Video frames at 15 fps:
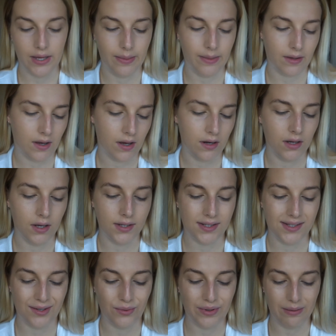in the colour
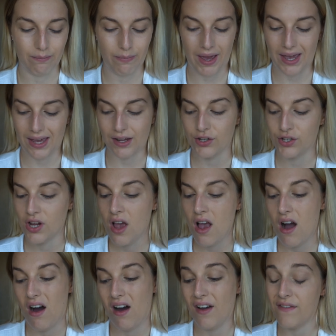Silky Beige.
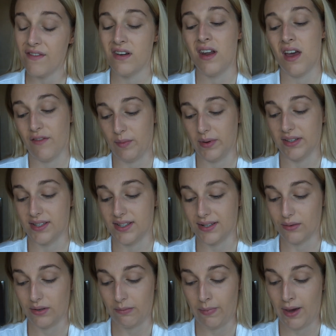I've never been
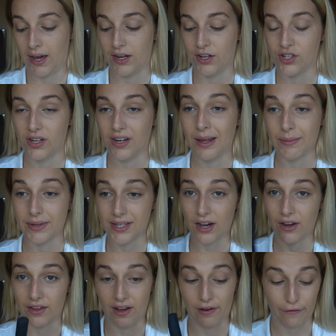Silky Beige, let me
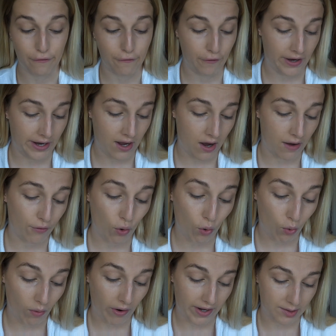tell you that for free. I've
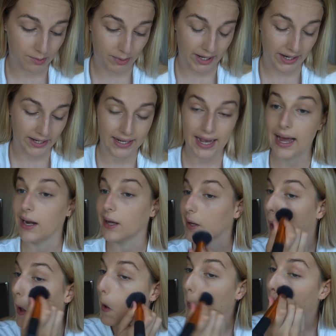always been
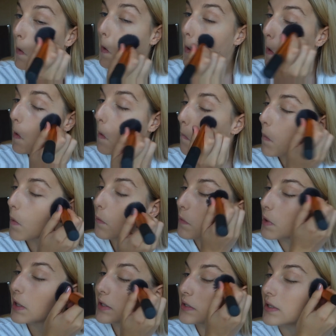Calico, but
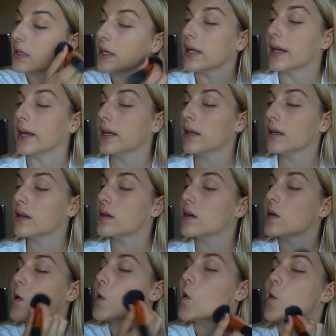recently
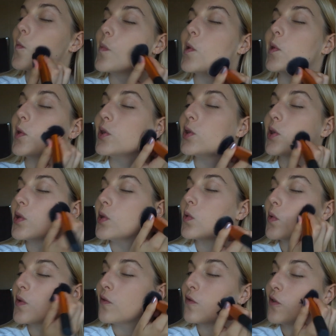I've been
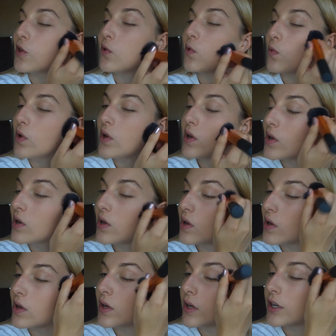to a few
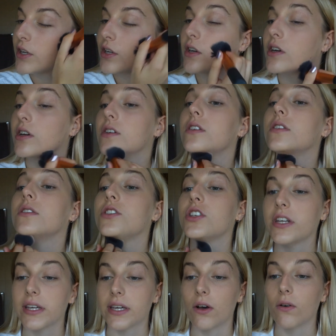
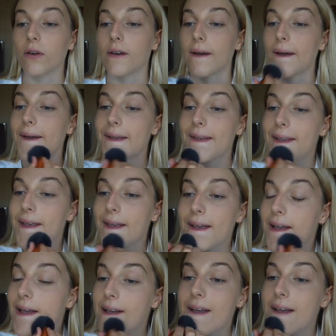cheeky holidays
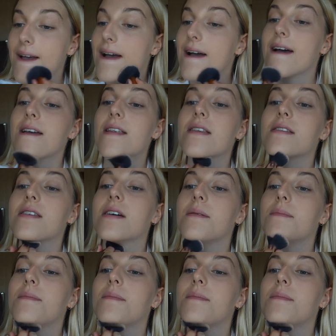and